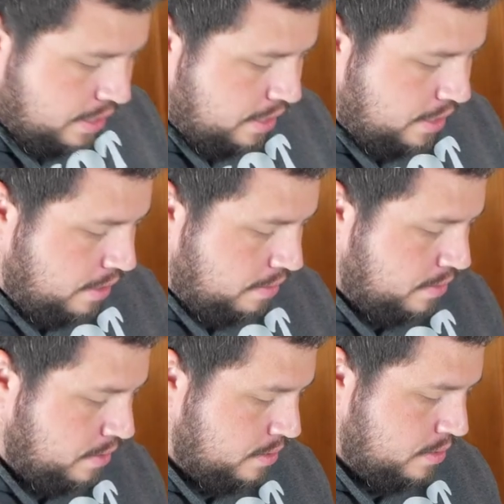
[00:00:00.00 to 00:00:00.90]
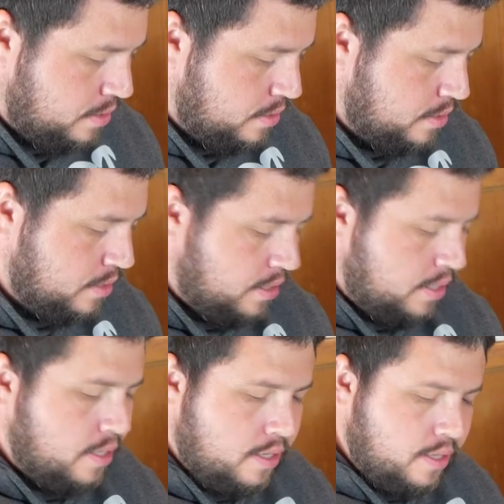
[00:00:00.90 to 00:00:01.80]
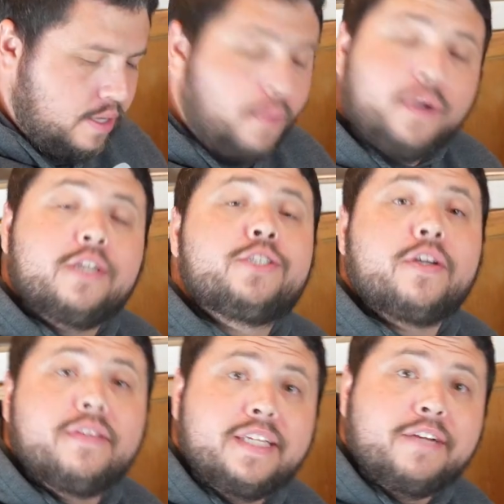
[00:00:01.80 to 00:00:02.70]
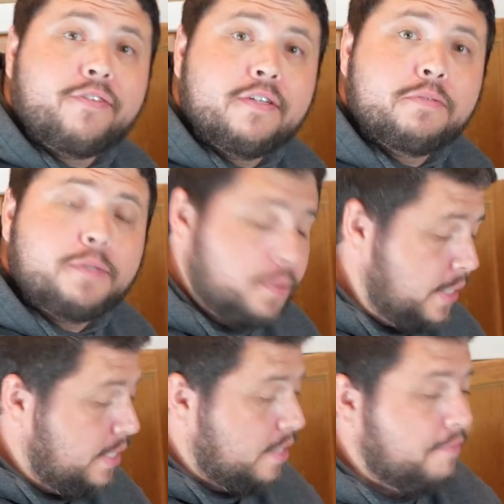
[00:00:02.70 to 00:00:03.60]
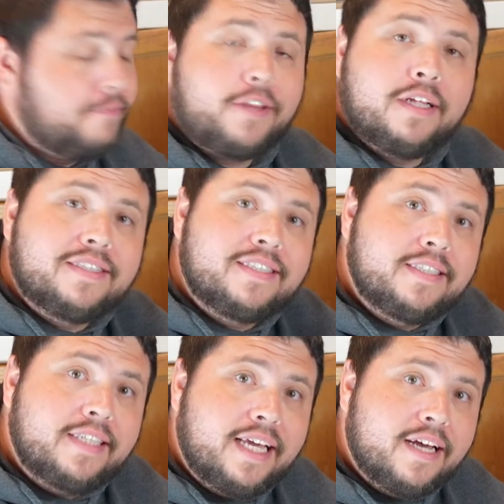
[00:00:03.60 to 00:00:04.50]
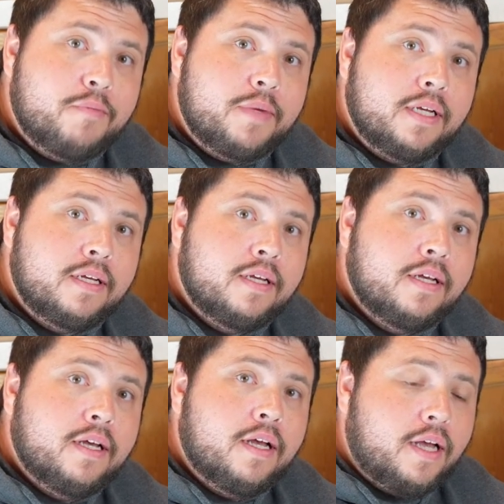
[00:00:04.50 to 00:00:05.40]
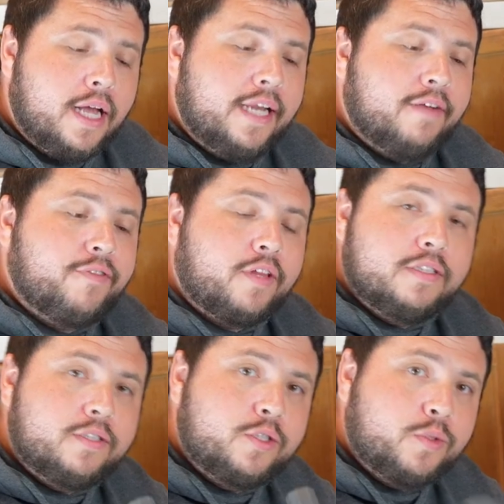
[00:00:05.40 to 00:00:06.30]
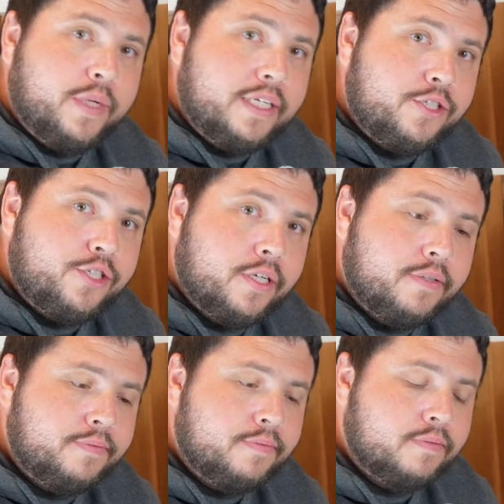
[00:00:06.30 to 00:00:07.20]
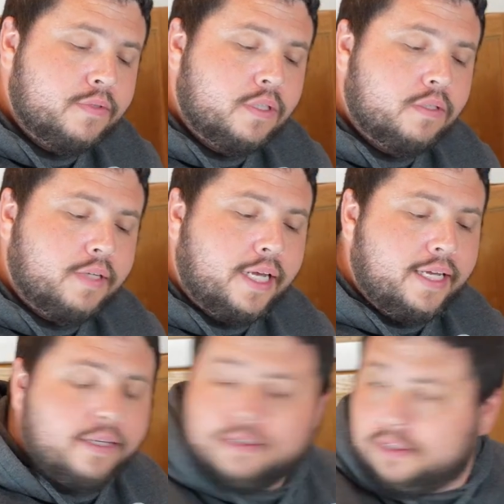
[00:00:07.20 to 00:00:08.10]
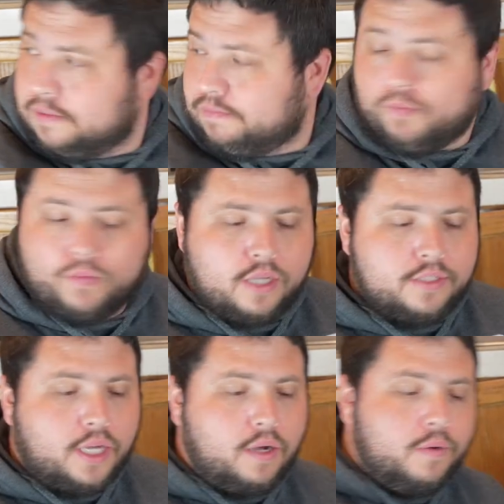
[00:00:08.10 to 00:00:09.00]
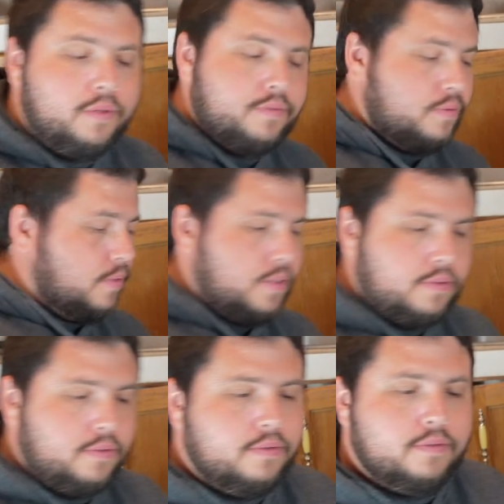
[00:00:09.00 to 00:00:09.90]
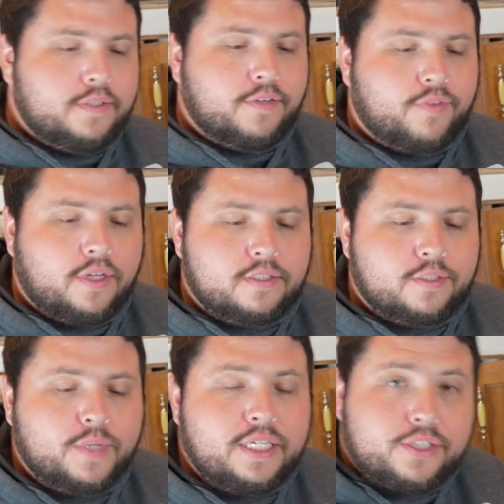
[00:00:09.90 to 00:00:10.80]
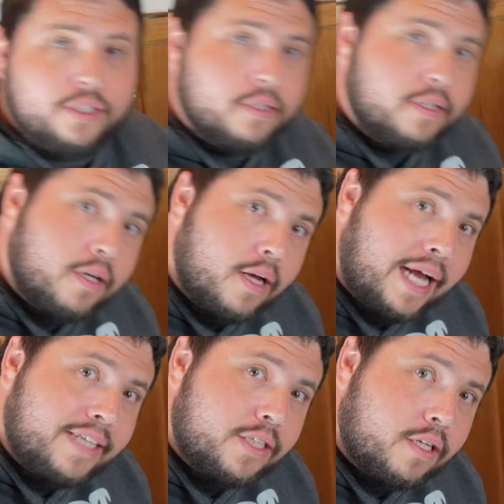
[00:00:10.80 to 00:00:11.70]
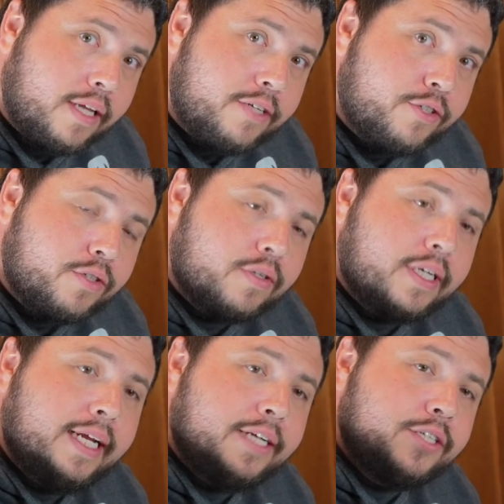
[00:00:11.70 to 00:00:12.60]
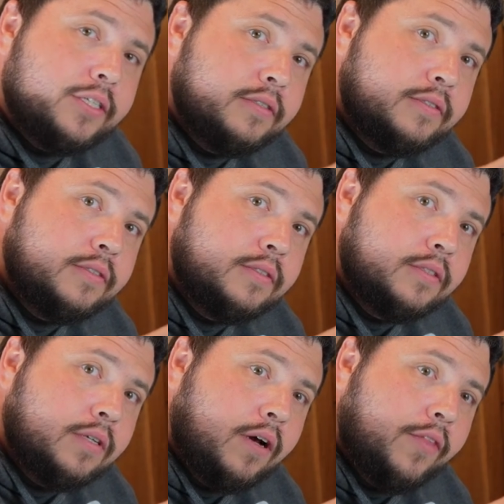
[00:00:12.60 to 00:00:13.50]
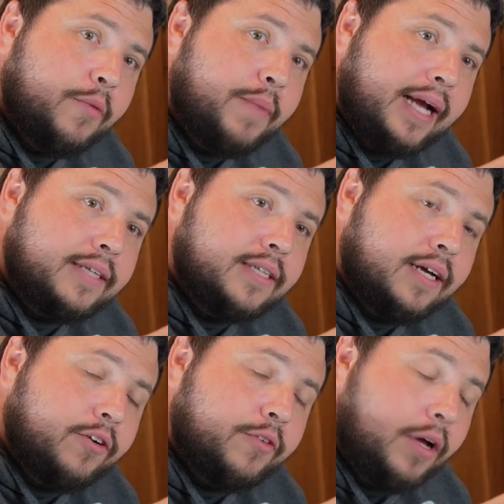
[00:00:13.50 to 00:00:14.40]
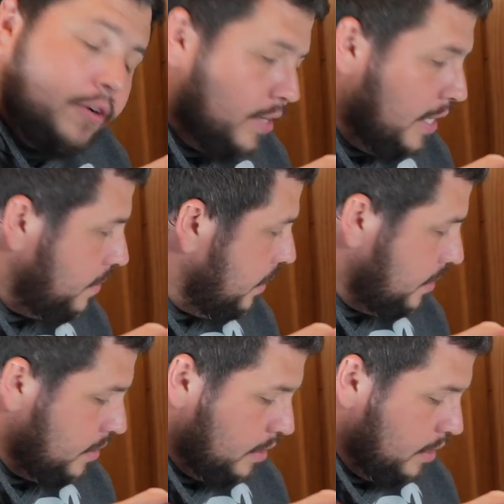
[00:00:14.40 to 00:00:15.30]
I wanted to show you the difference between a flood stem and a flood switch. Okay? So, the flood switch has an electrical connection on the back side or underneath it.